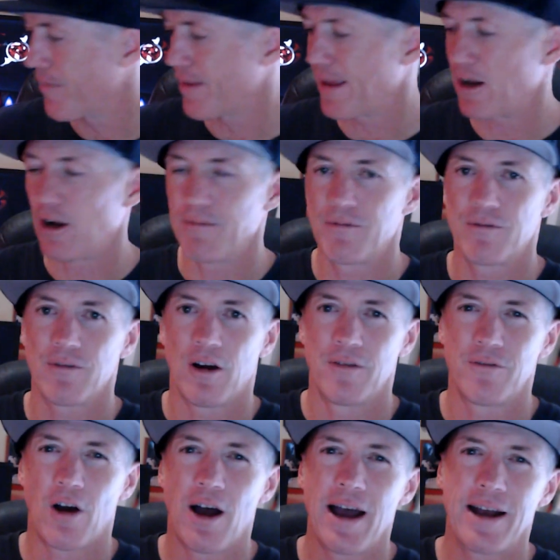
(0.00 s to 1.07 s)
I've
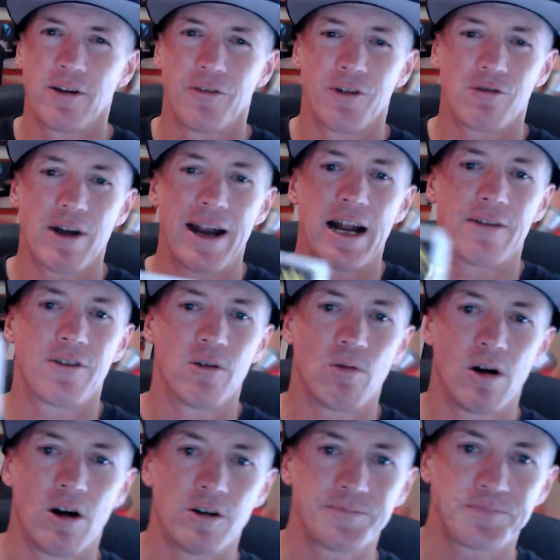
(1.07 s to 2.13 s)
had on the radar for a
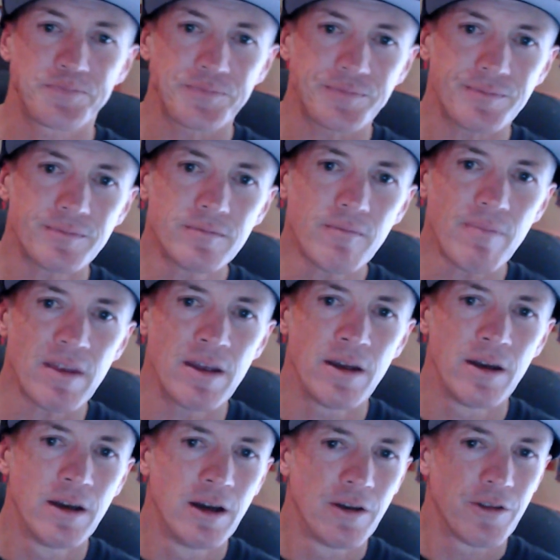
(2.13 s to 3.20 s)
while.
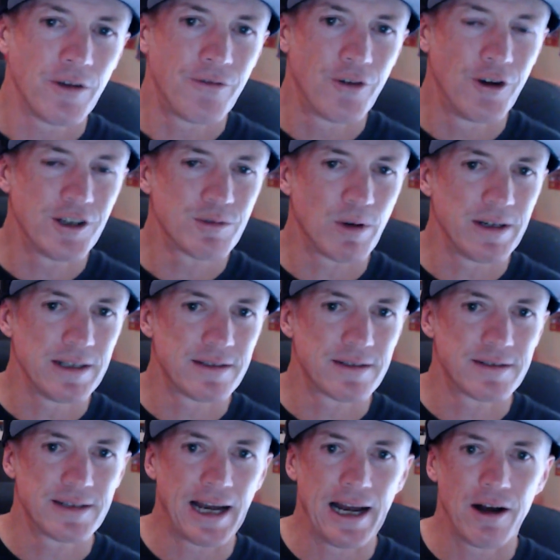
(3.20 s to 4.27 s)
The first one is
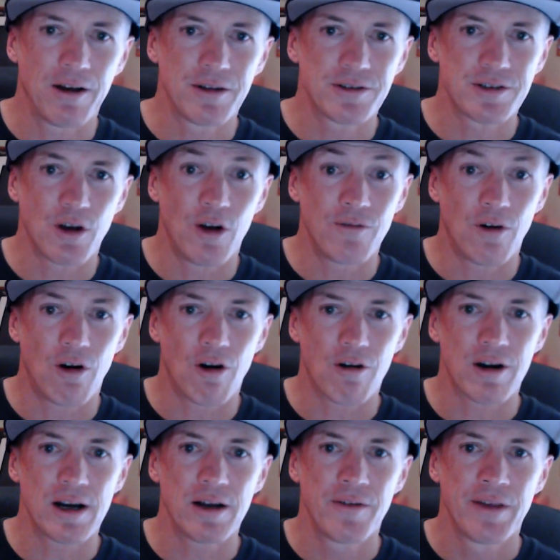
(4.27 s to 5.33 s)
Tales of
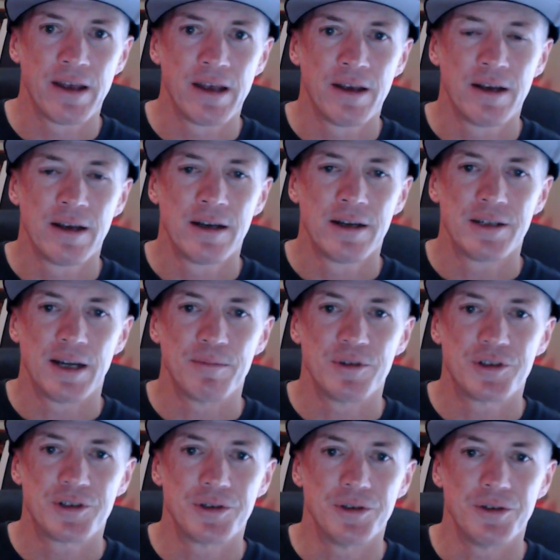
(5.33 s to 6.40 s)
Horror, number
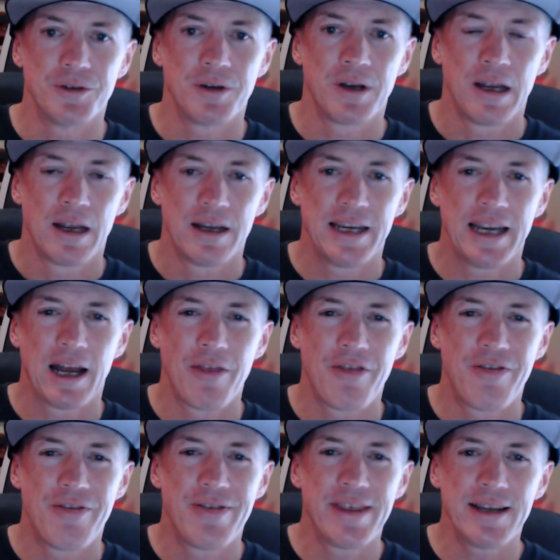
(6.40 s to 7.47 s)
2. Now,
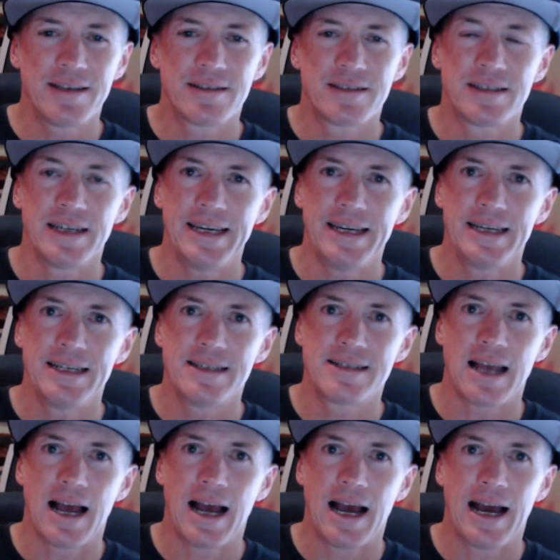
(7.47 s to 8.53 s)
this
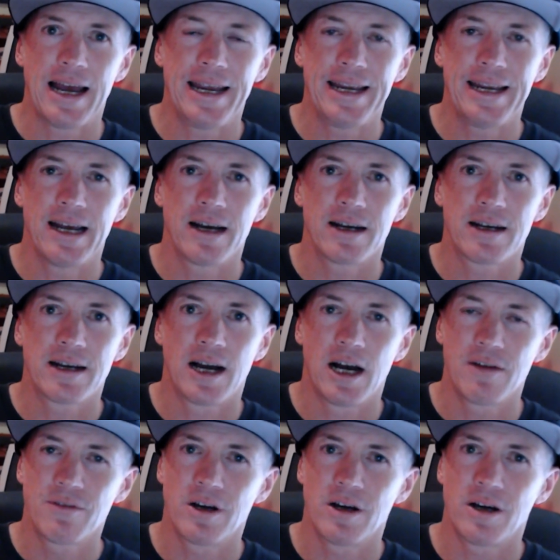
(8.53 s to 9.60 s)
is a
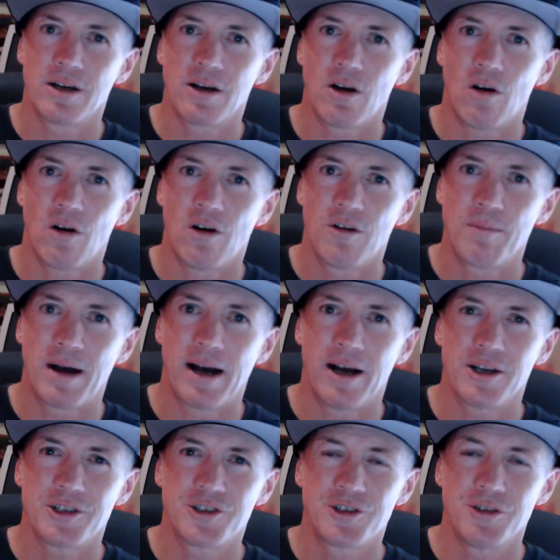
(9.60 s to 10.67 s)
cover
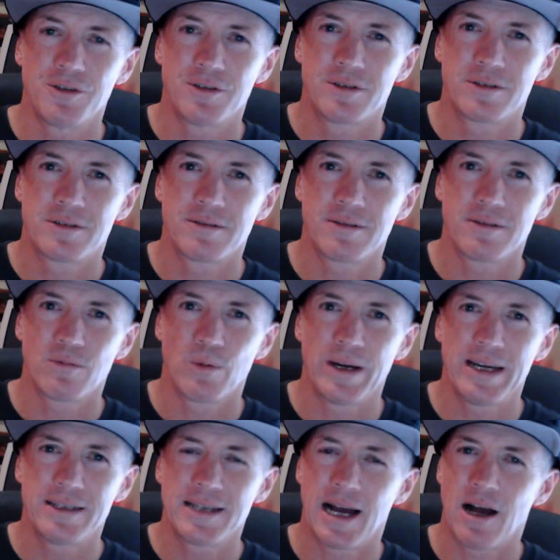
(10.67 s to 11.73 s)
homage to Weird
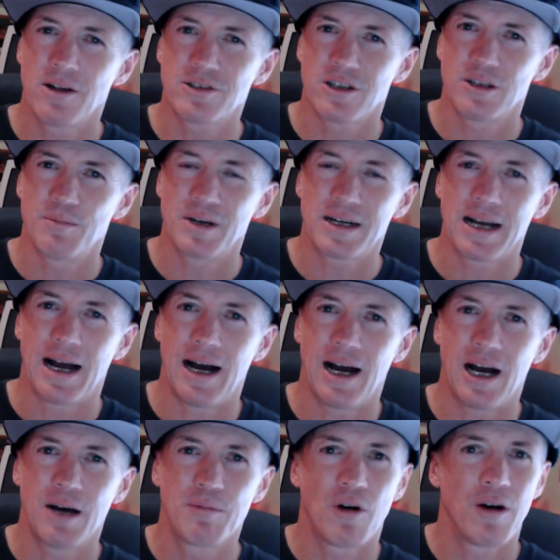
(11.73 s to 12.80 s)
Tales of the
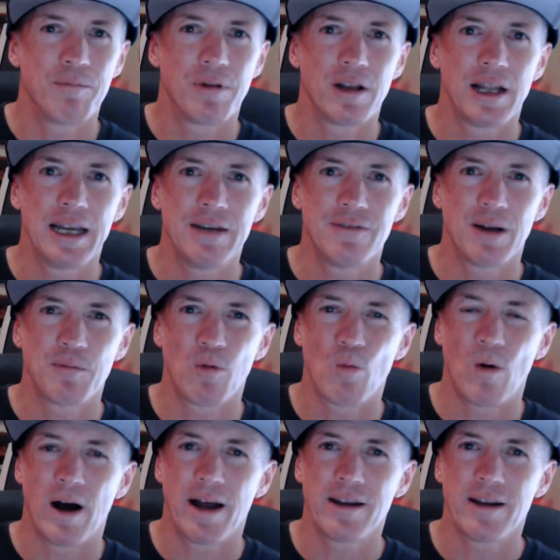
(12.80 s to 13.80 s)
Macabre, I believe, number 1.